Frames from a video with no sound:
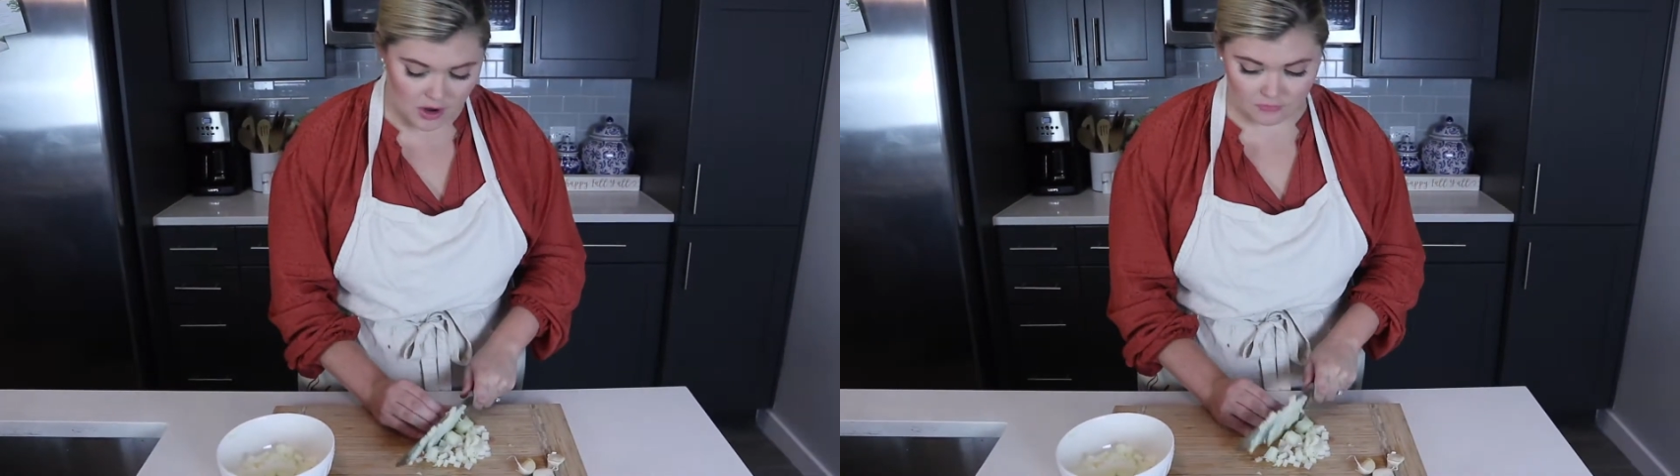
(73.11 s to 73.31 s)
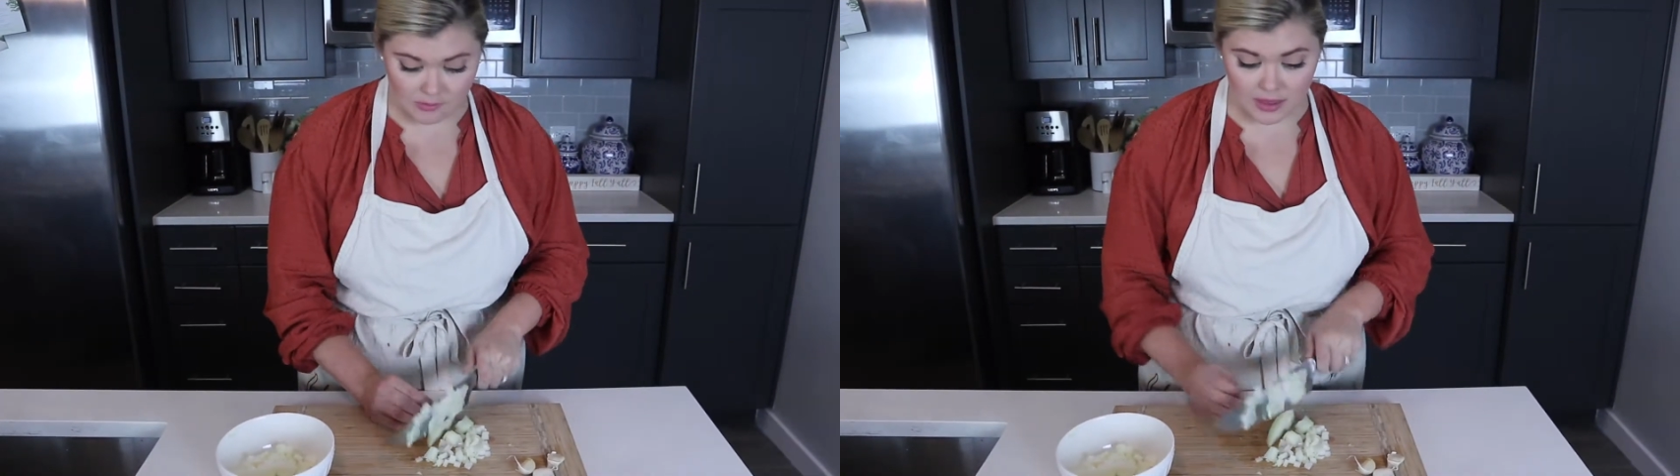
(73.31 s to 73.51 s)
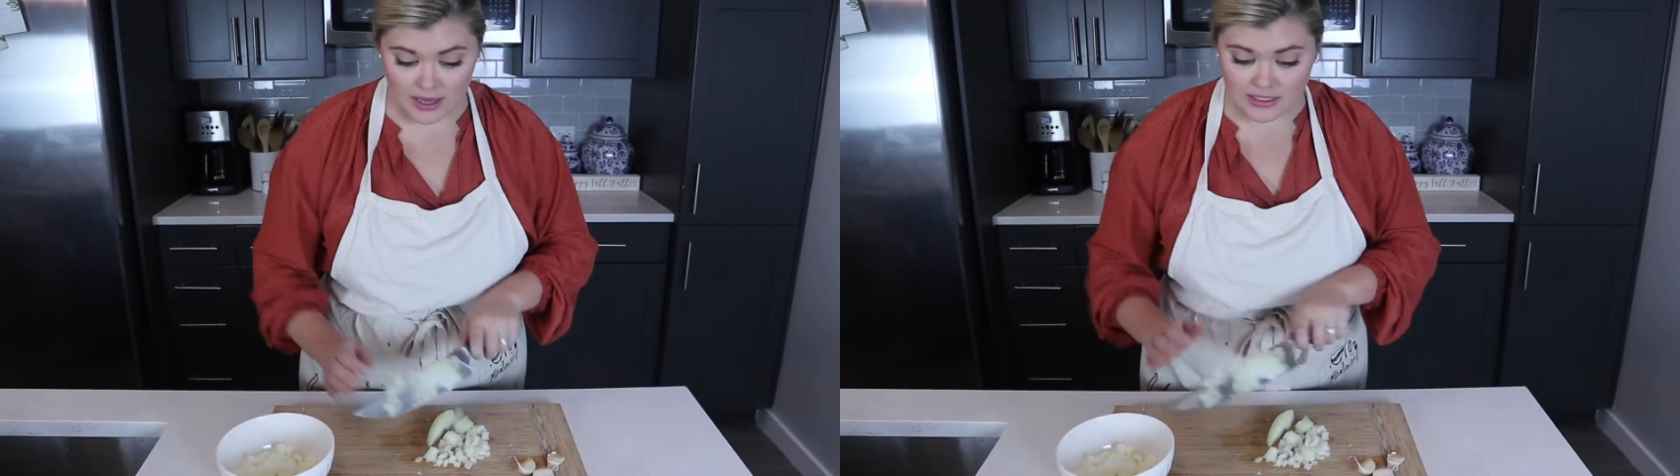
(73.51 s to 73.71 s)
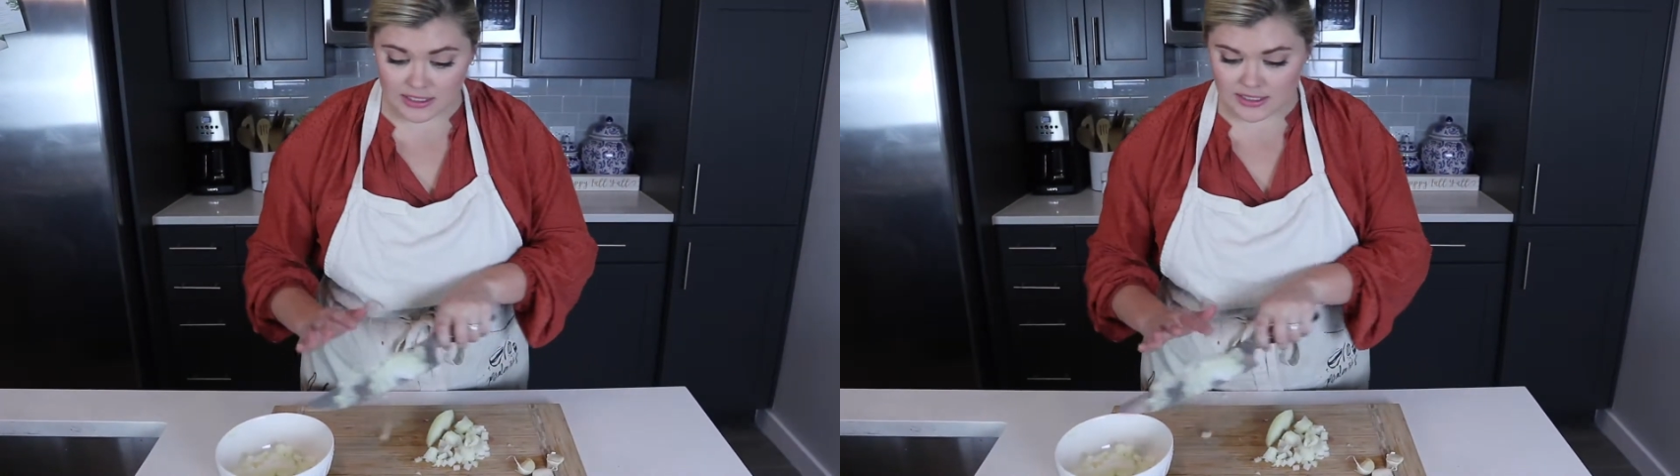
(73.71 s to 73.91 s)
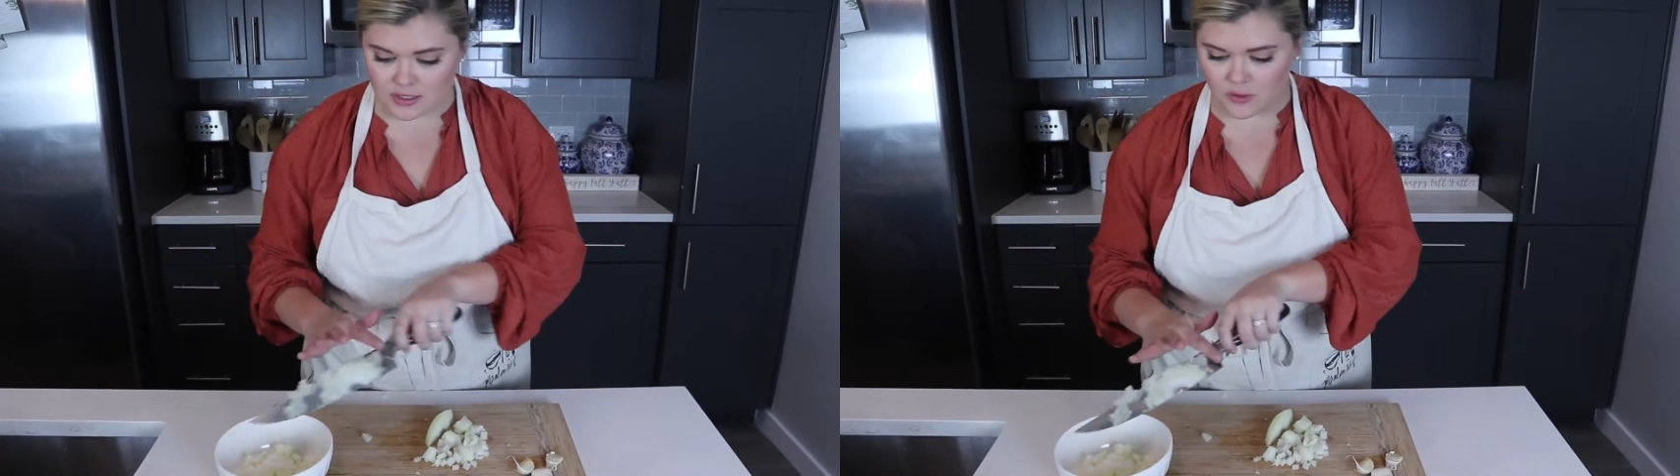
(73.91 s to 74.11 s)
from the
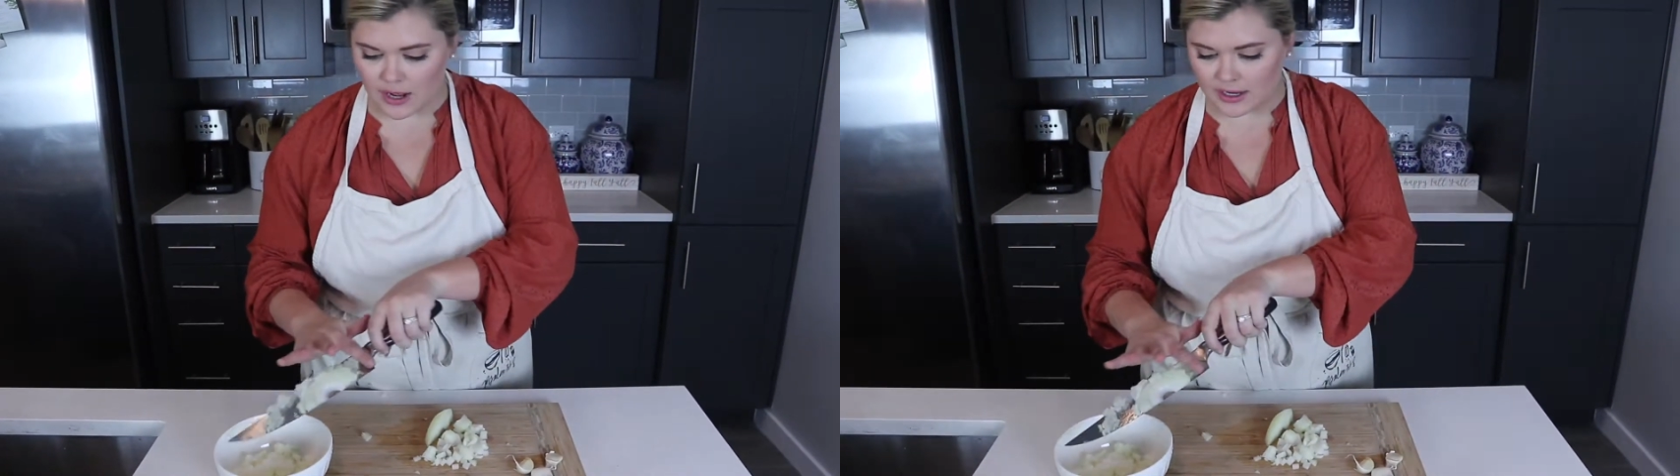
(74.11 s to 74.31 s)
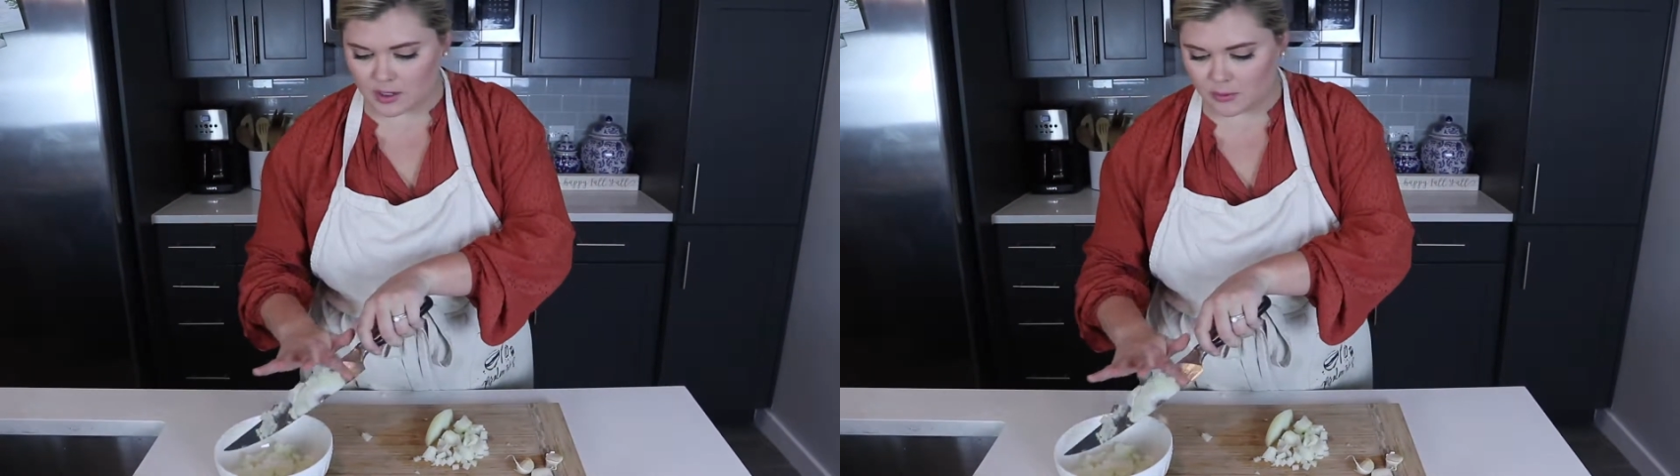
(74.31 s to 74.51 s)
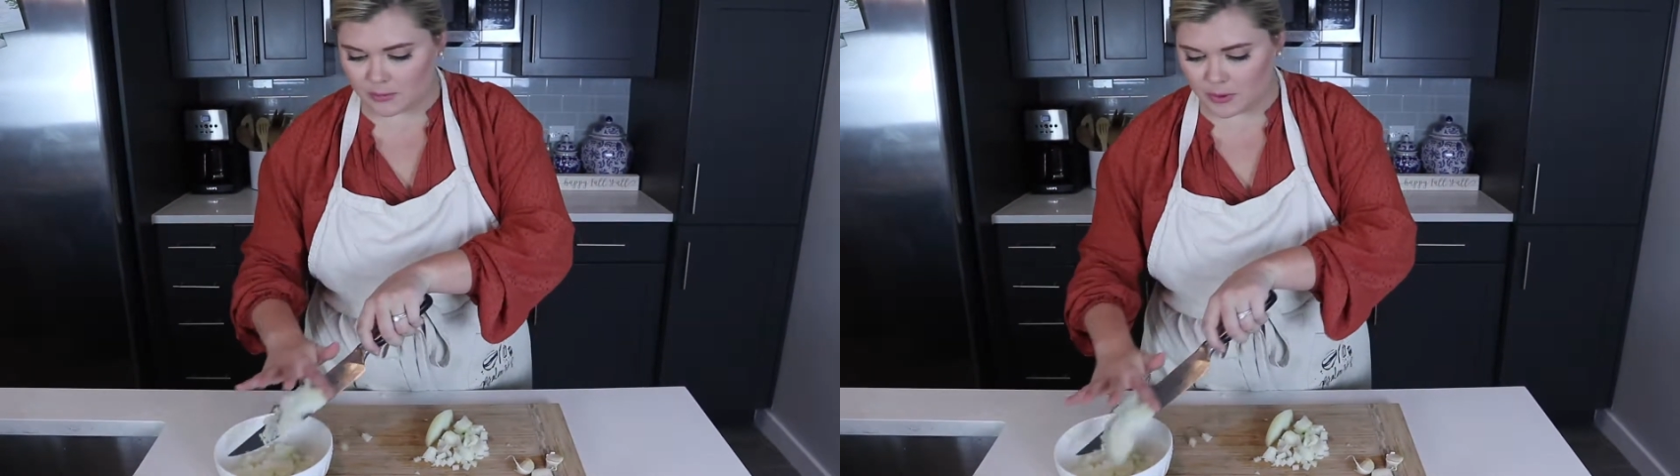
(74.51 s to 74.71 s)
onions so that I could